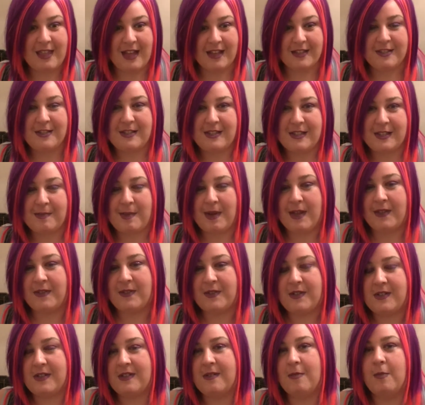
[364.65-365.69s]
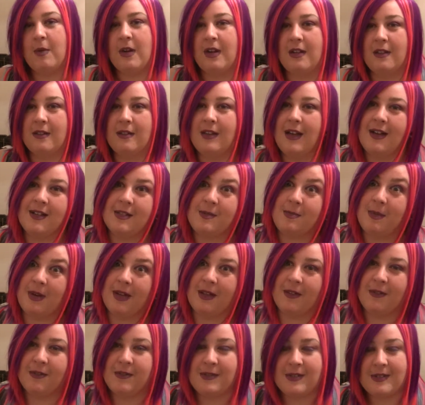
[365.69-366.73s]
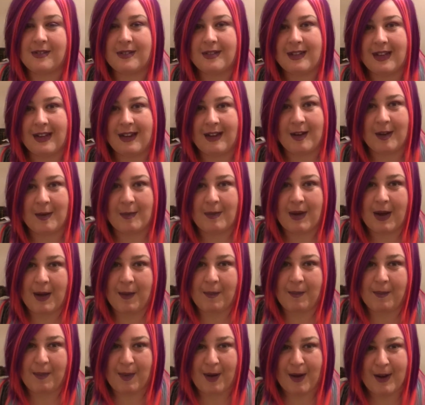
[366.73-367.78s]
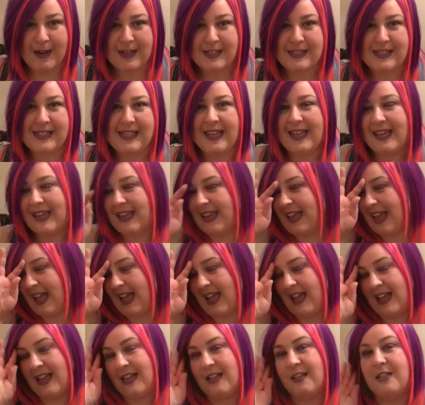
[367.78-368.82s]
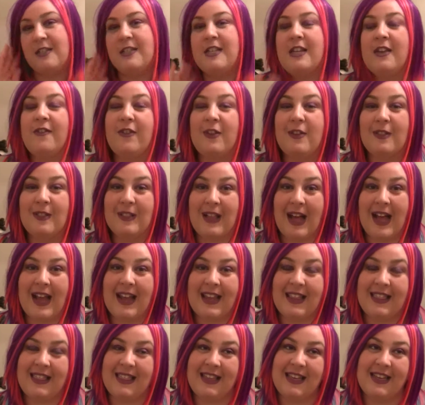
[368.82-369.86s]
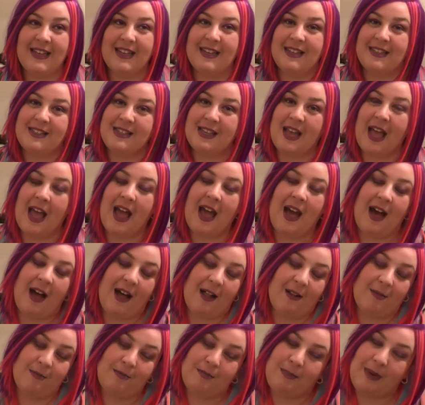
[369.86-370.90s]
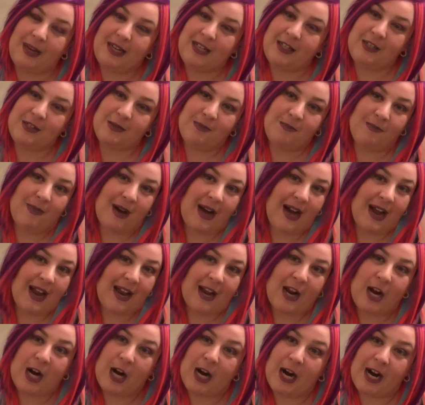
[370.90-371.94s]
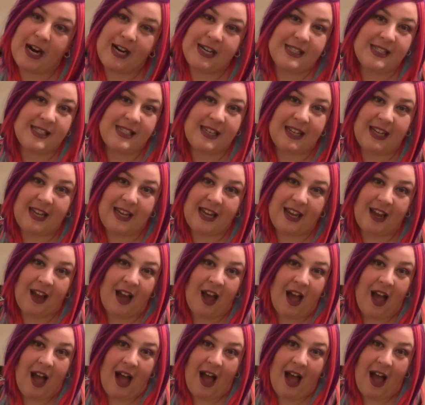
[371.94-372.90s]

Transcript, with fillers: That's this month's, well last month's, um, unboxing and if you like this I'll beat my crazy